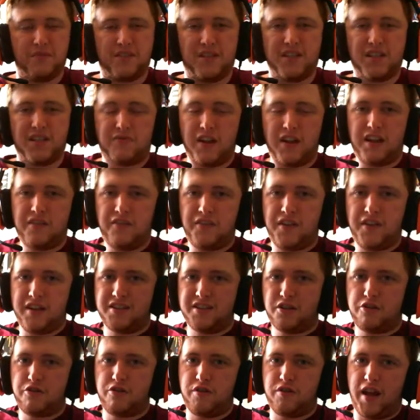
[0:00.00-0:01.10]
Just think of it as
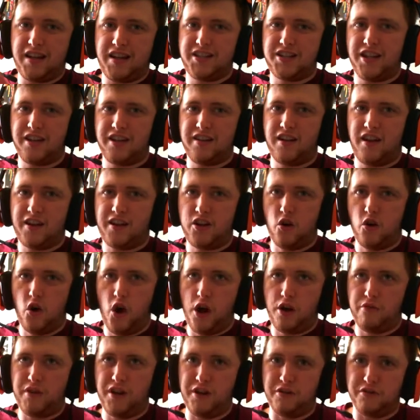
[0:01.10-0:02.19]
creating like your
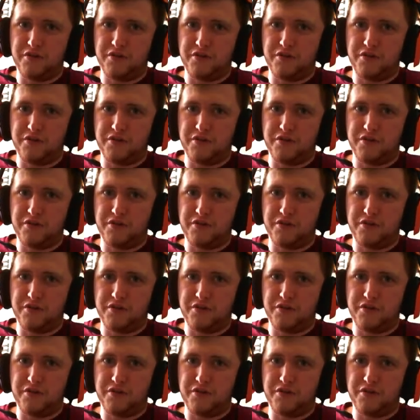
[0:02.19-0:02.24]
own little